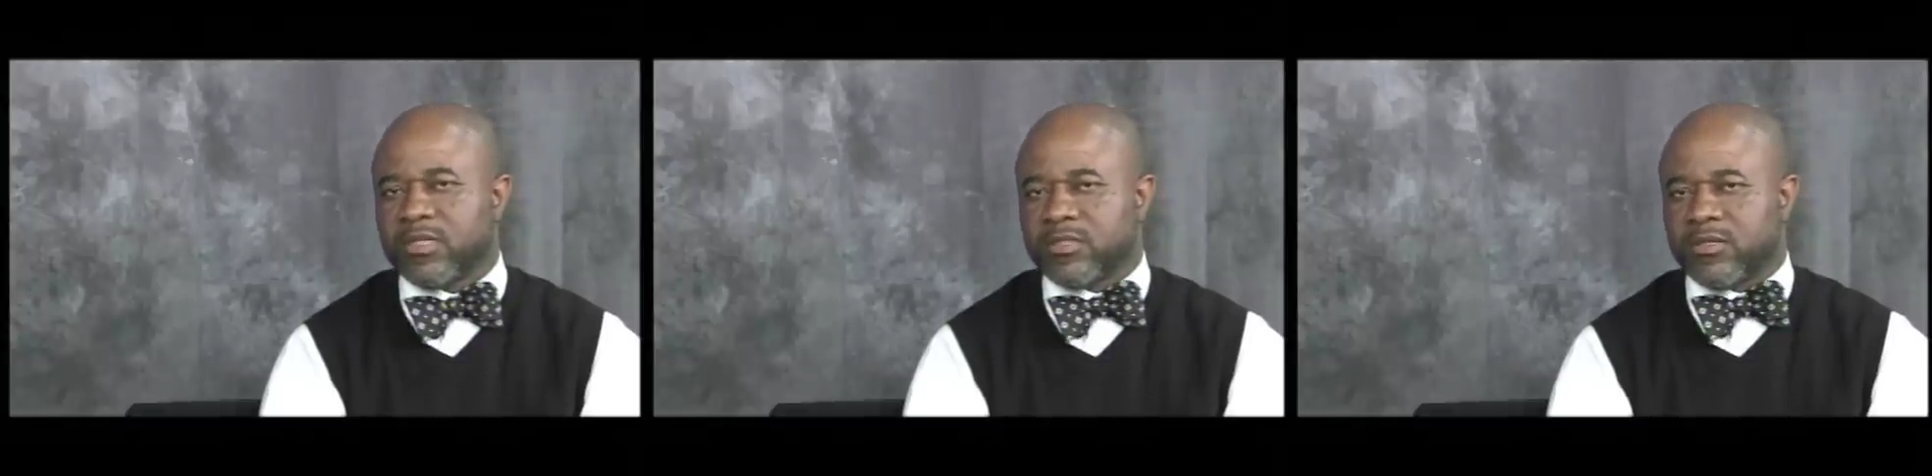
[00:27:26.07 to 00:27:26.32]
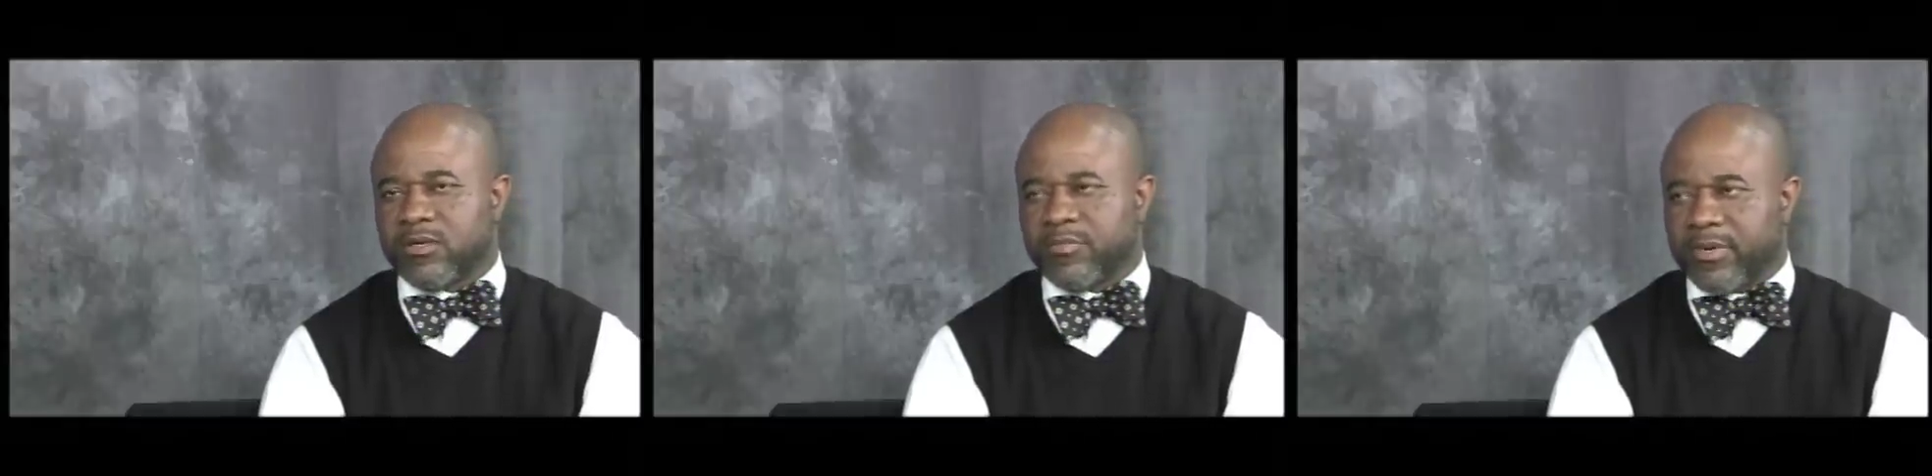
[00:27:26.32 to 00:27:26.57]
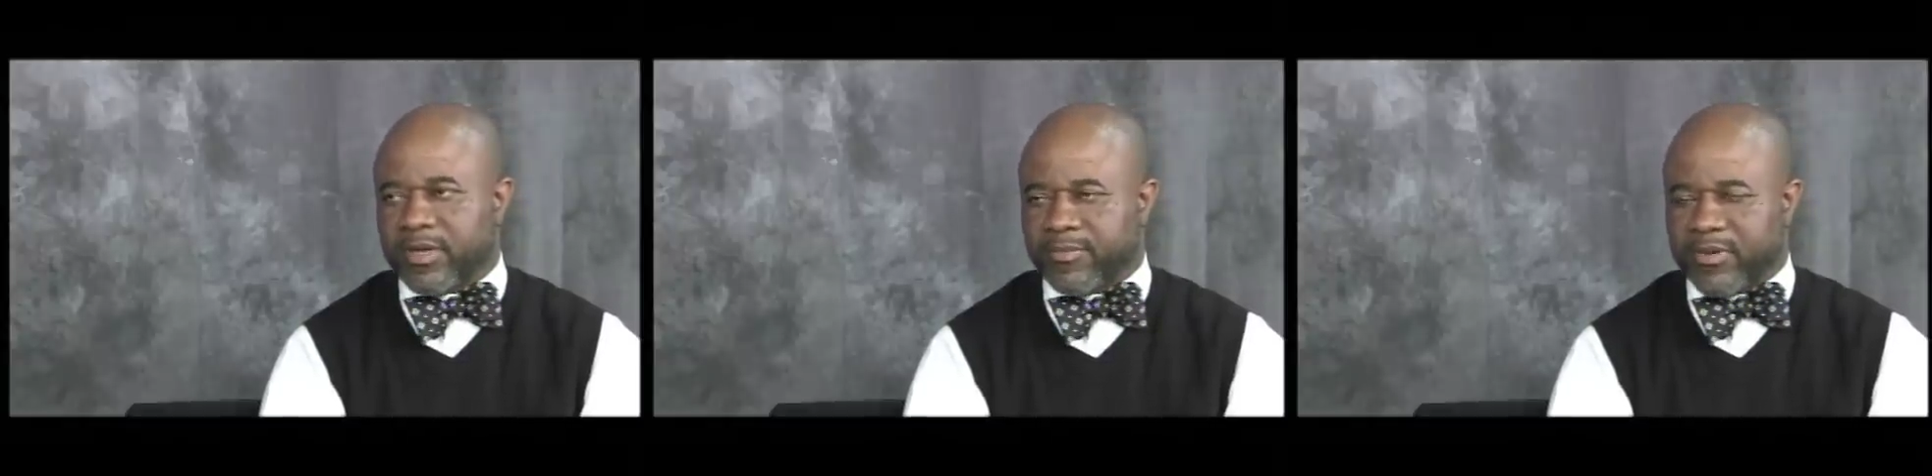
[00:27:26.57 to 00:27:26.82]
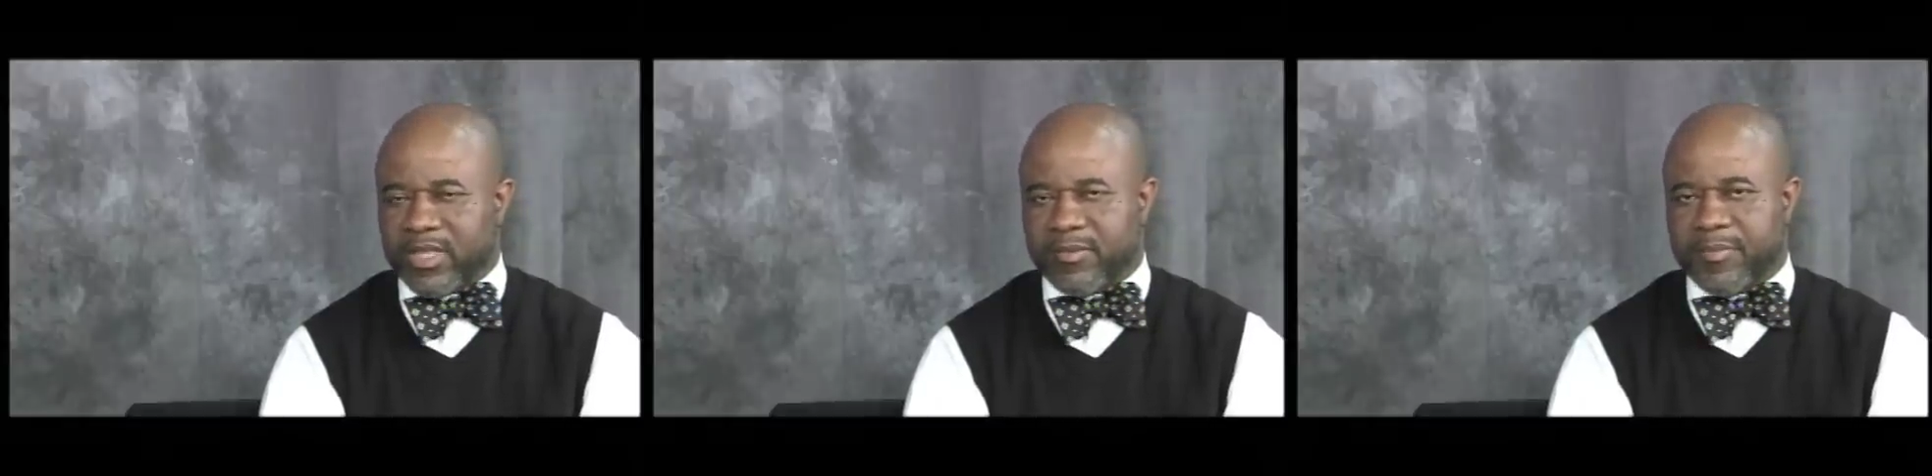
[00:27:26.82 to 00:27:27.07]
so it'd
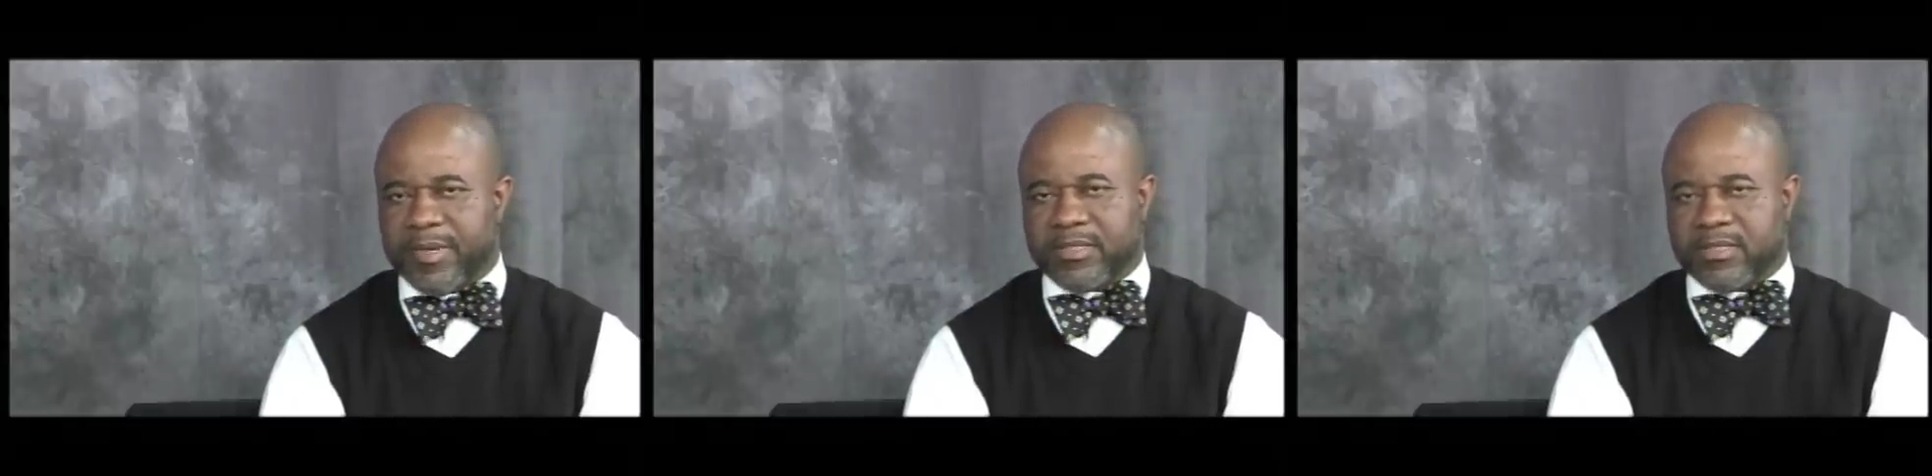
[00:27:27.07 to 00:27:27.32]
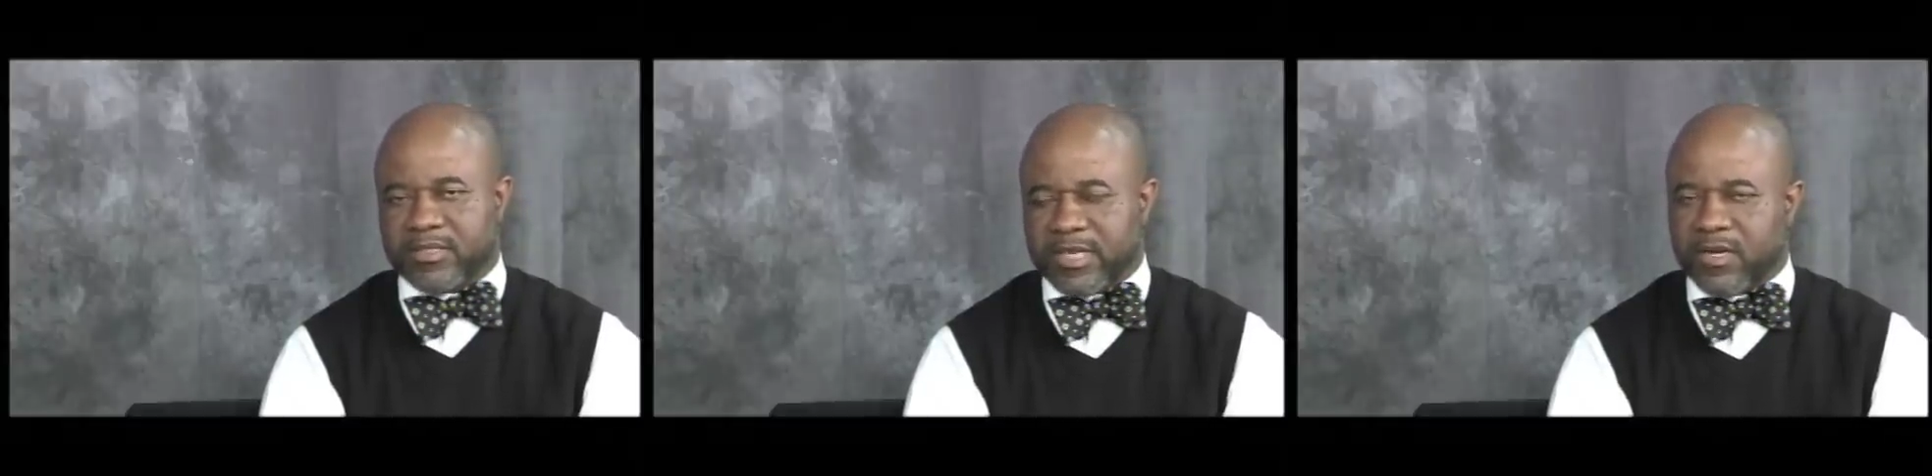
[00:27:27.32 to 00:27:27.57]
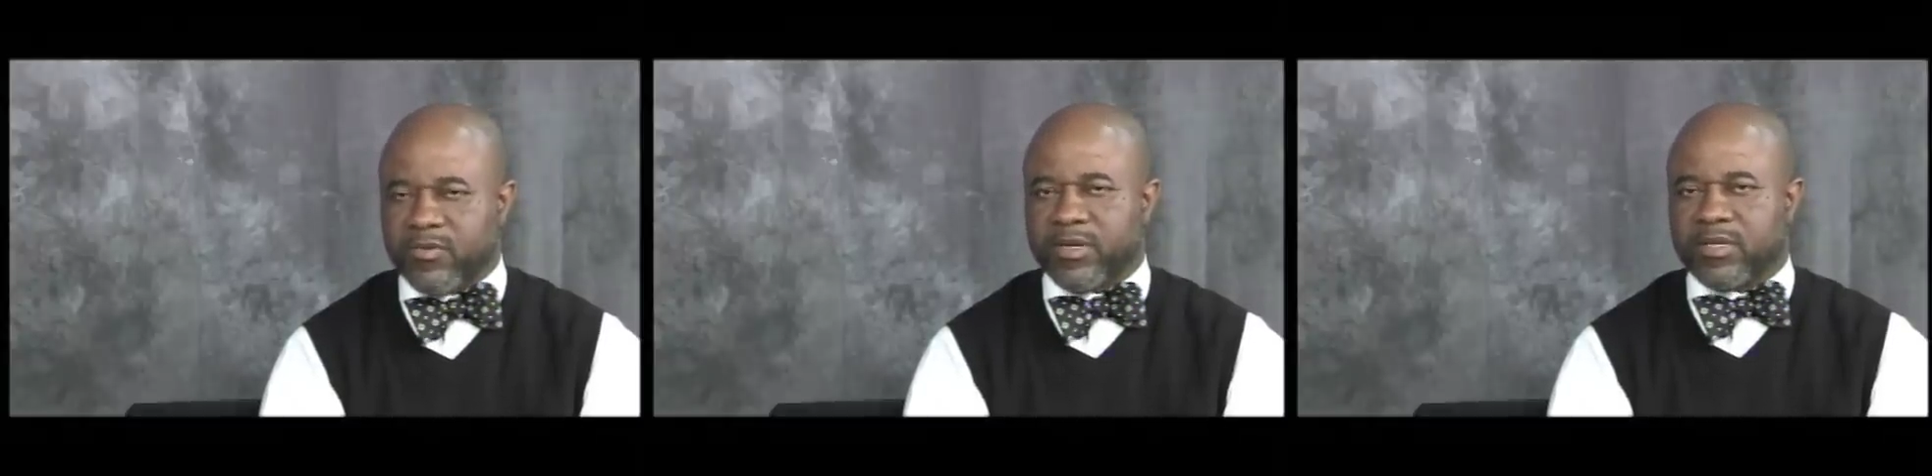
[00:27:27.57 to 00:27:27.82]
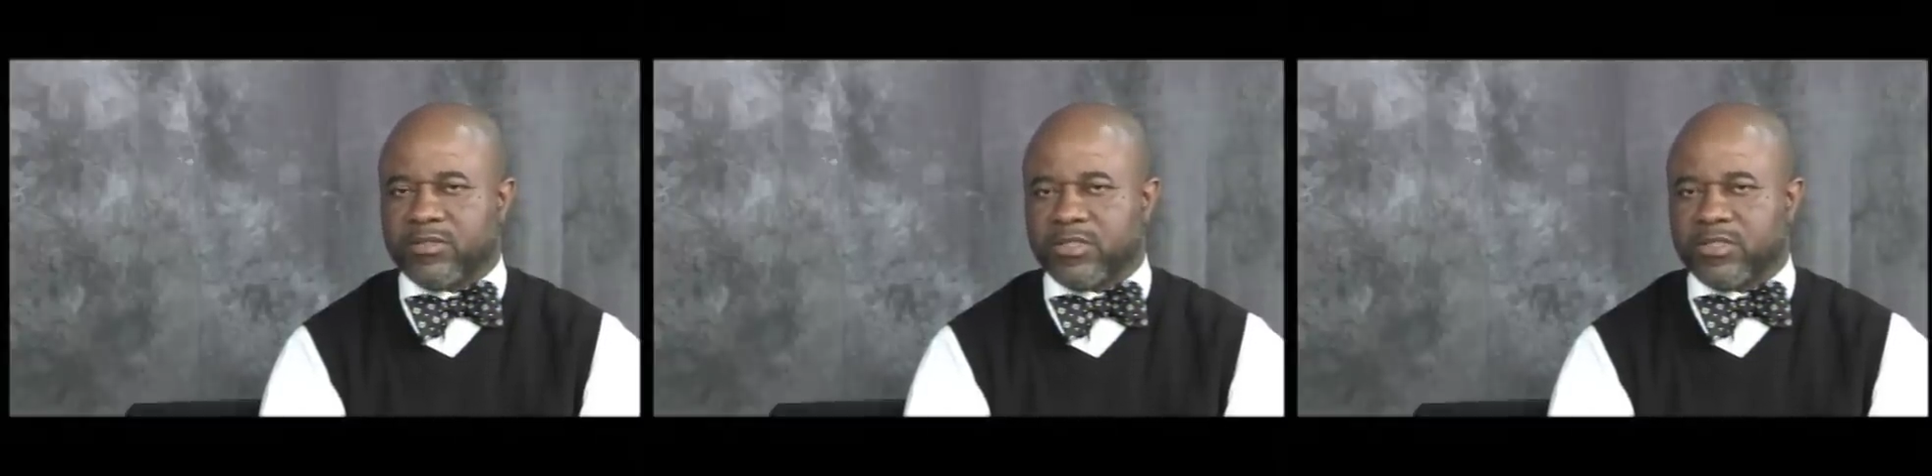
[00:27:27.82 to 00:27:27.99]
probably be about the second week of